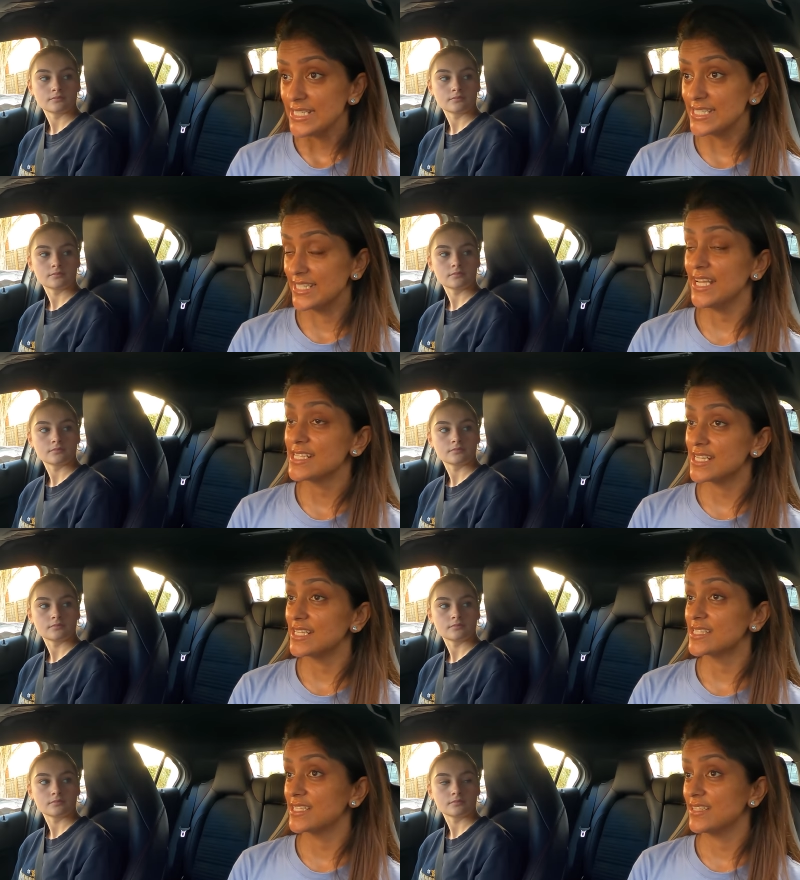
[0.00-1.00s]
Speaker 1: Today's
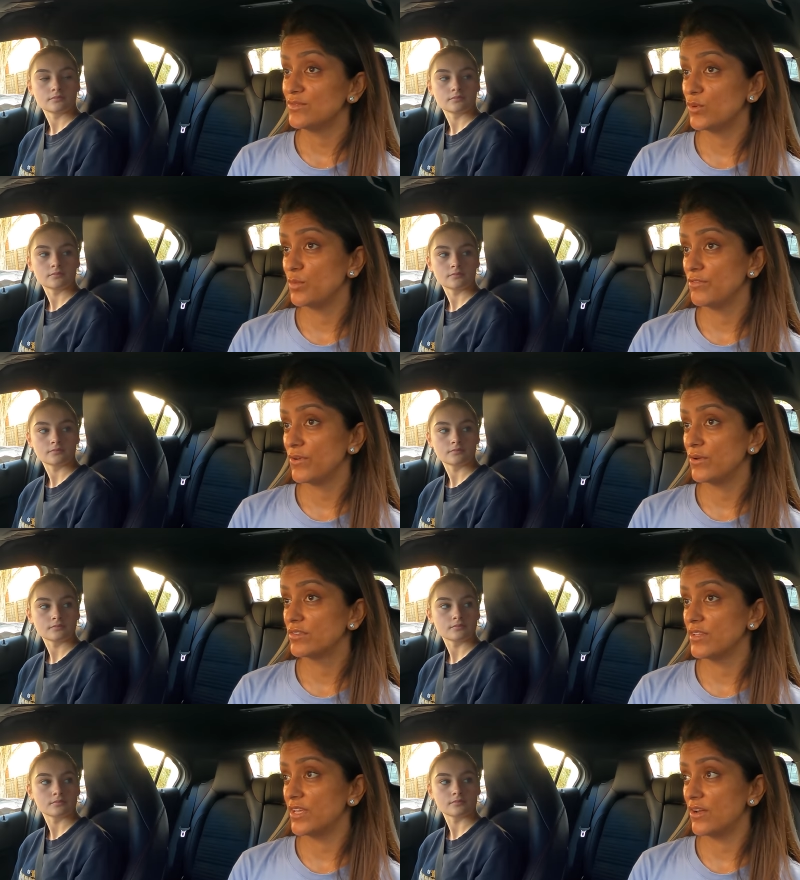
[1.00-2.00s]
lesson we'll be
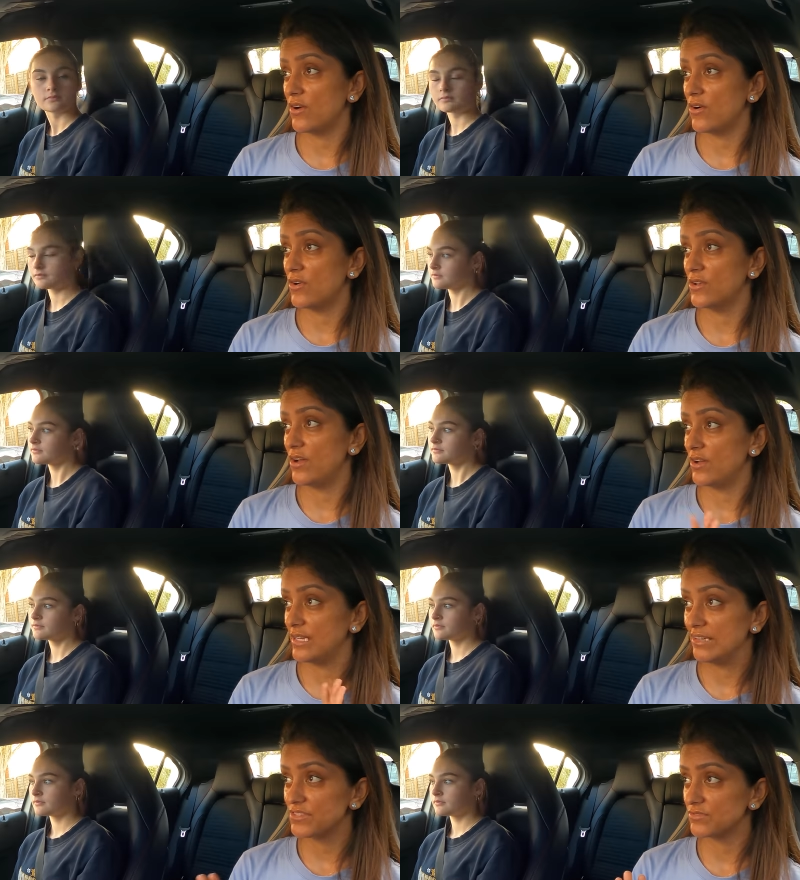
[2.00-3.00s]
focusing on our
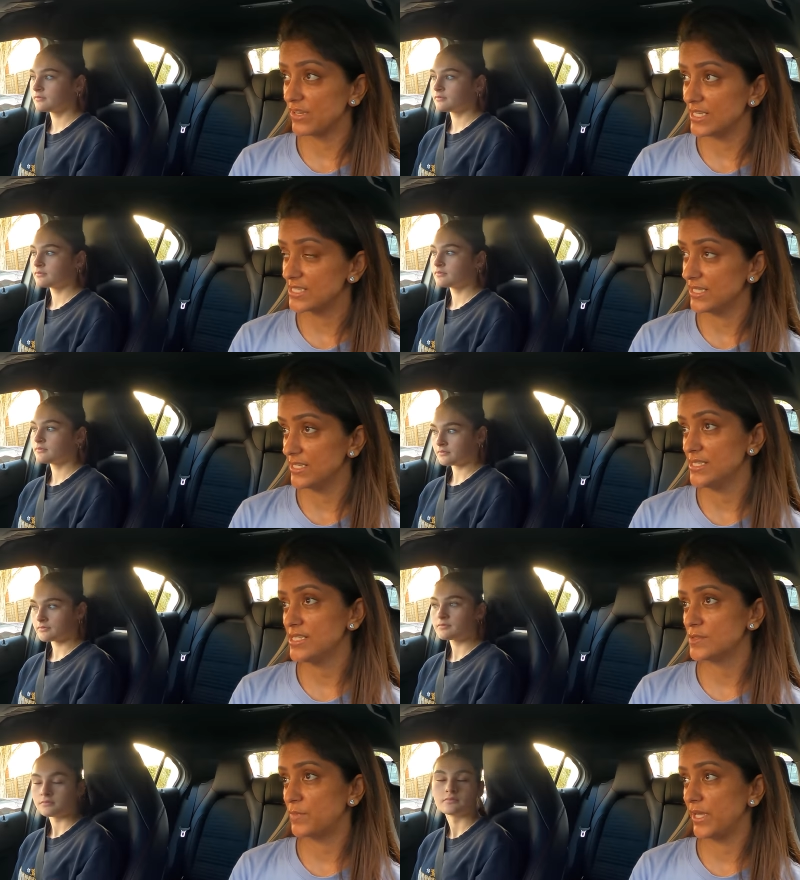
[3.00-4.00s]
left and right
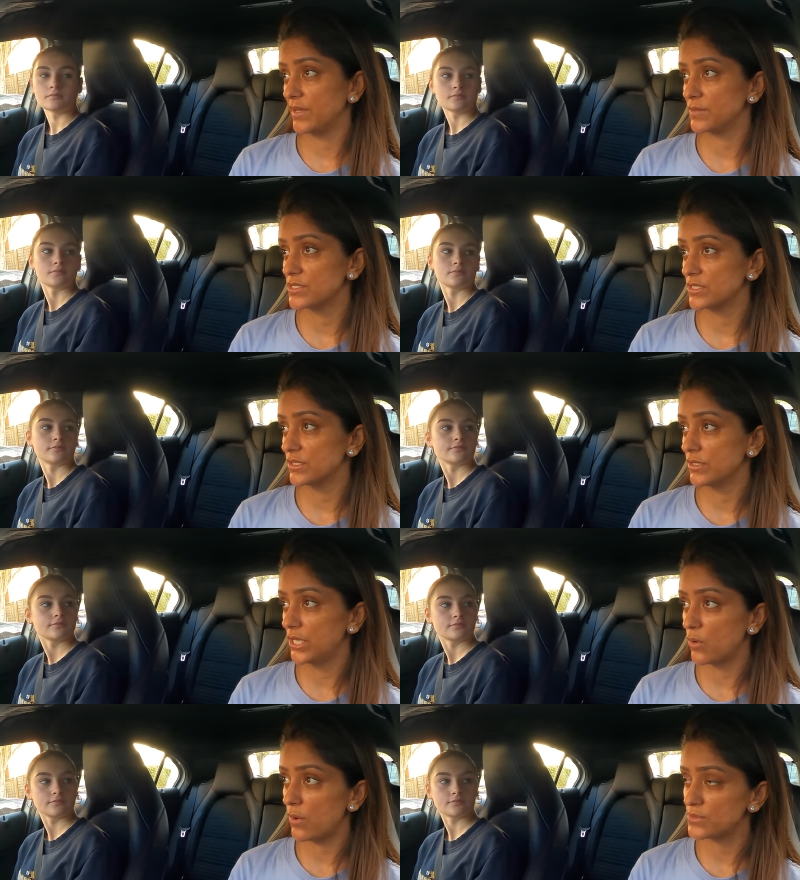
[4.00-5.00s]
turns, being able to
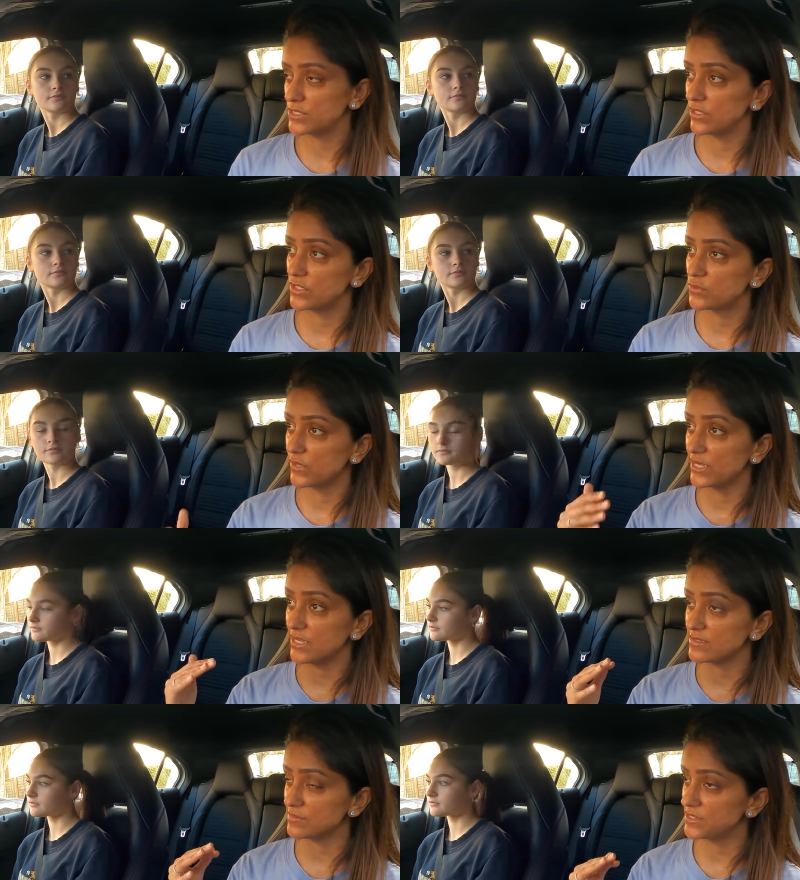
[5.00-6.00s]
go up to
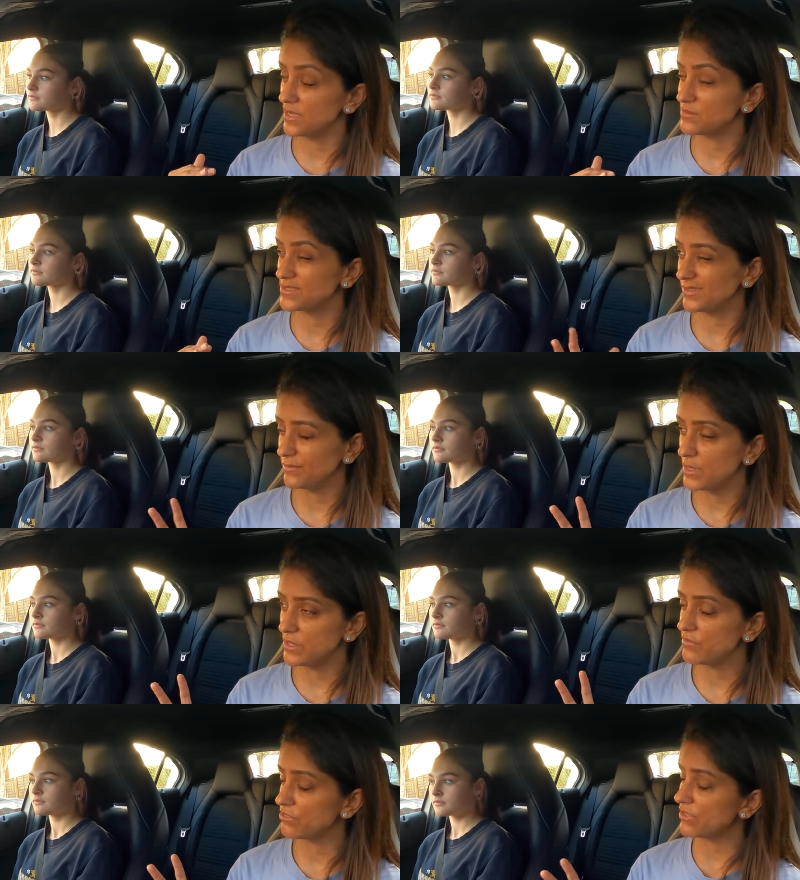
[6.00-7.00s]
twenty, sometimes
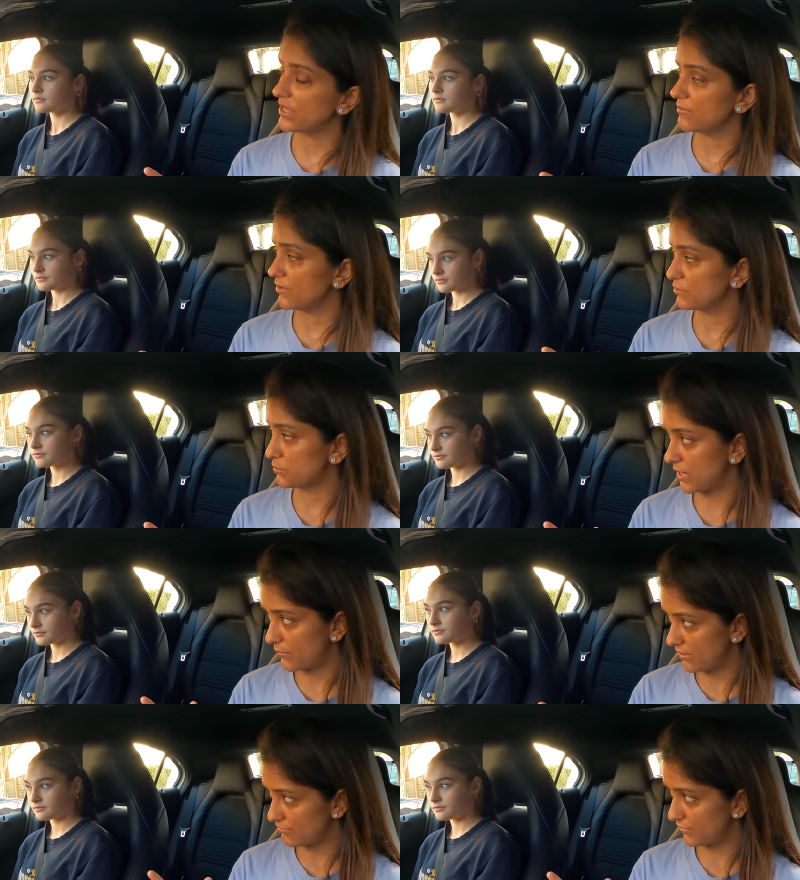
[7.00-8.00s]
maybe even thirty miles per
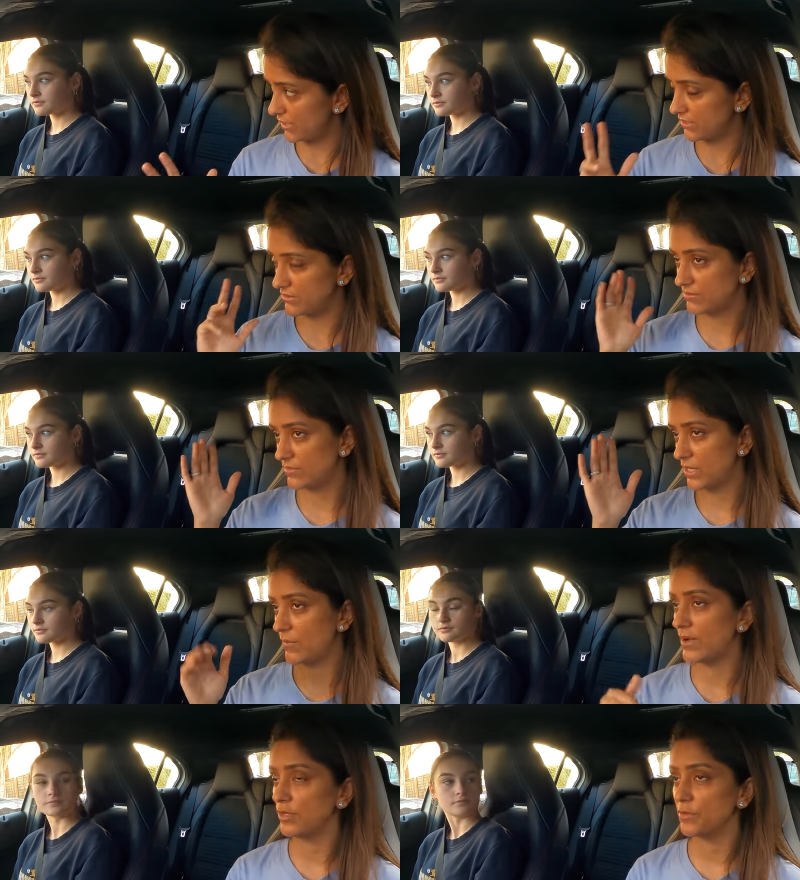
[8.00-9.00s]
hour if we can
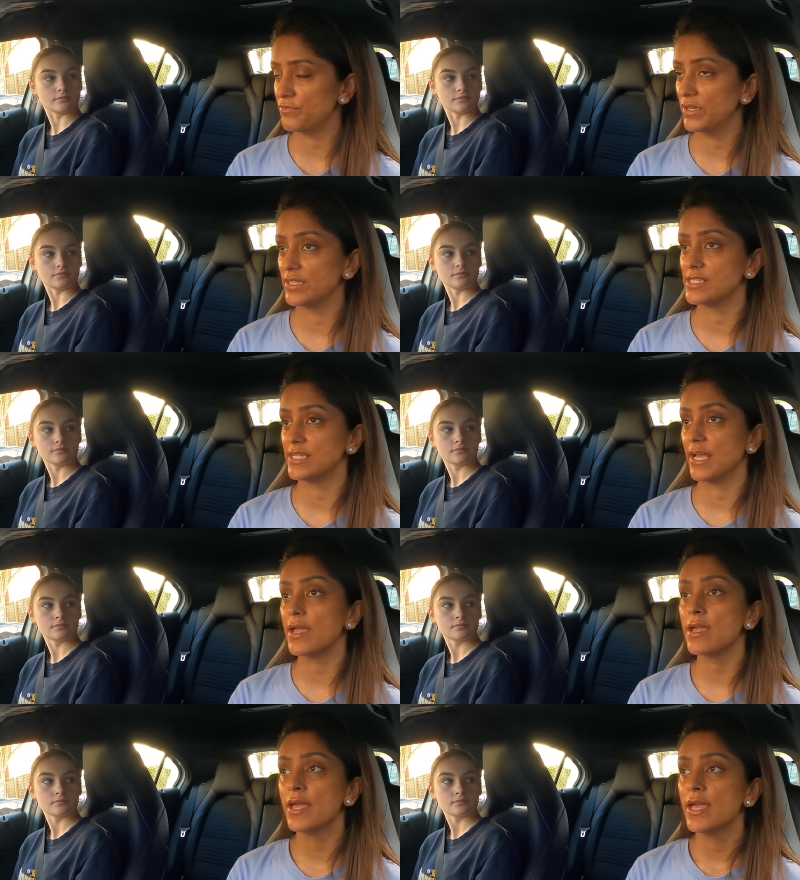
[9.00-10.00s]
go out a little bit further today.